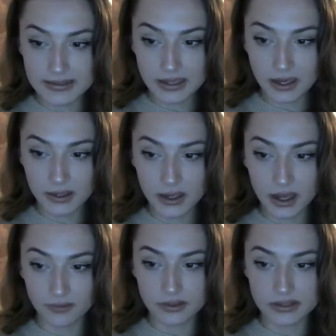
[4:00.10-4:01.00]
It's cutting
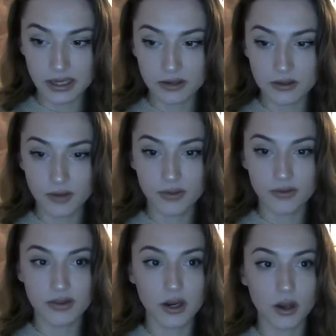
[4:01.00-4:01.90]
every second of the
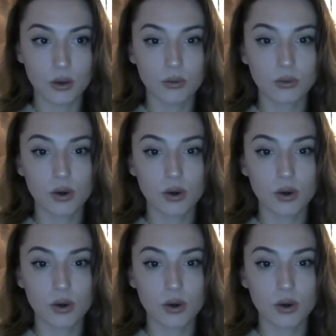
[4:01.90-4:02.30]
video.